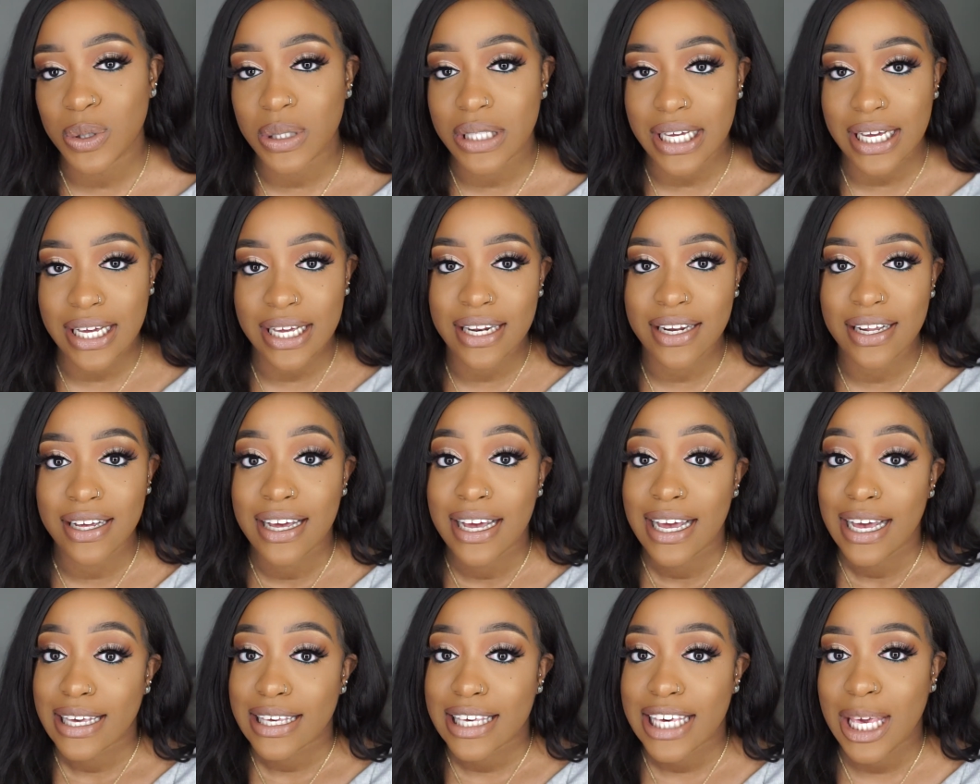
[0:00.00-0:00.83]
then
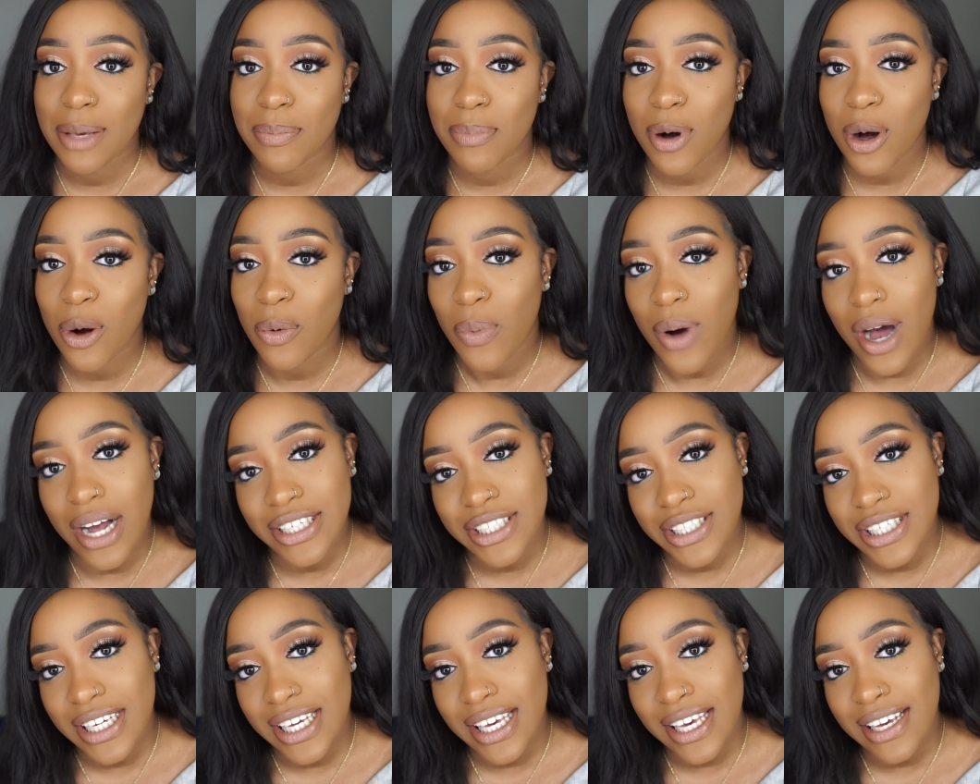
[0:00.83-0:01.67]
keep on
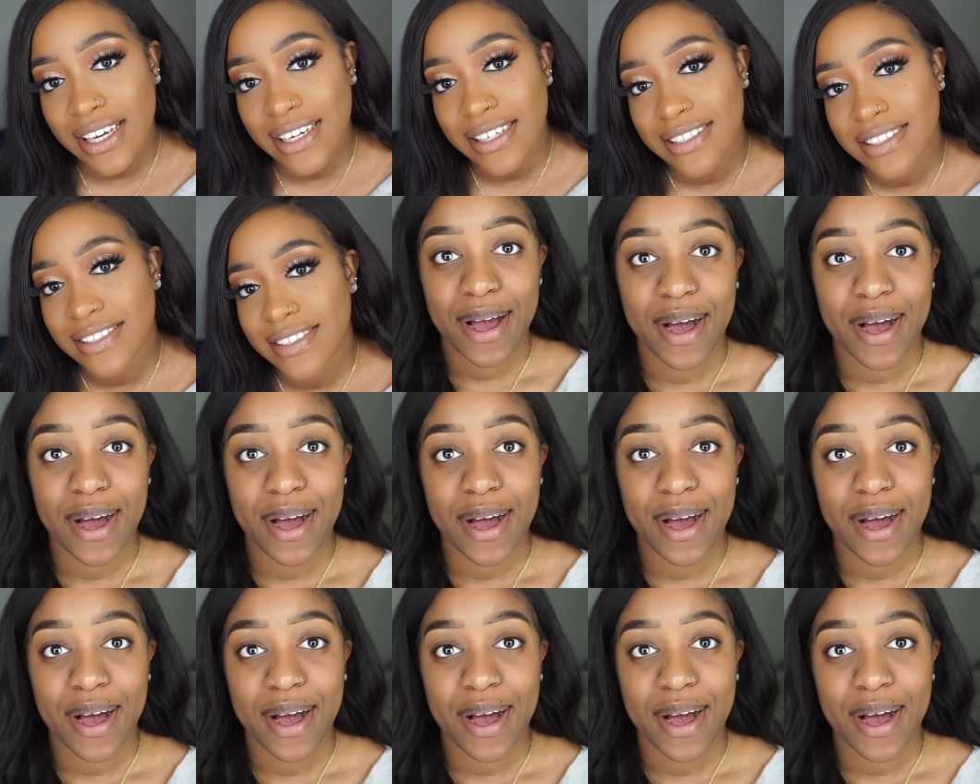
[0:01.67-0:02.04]
watching.